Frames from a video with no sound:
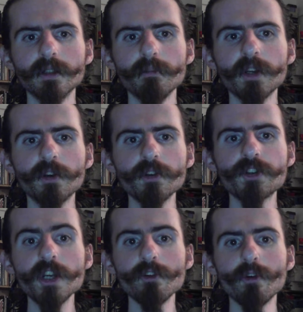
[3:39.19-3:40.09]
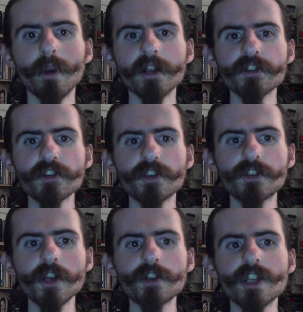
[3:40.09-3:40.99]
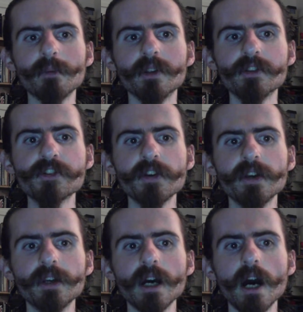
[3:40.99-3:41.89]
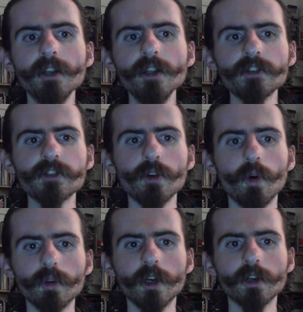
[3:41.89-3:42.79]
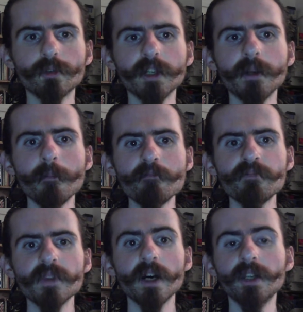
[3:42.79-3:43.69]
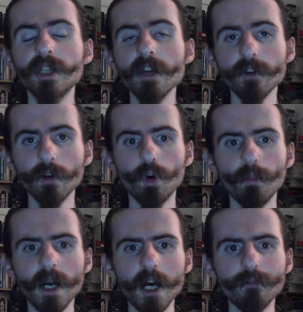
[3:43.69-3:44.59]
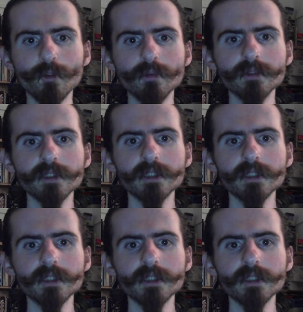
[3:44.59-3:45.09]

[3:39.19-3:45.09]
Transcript: because she reminds us that such demons are not all-conquering, are never all-powerful,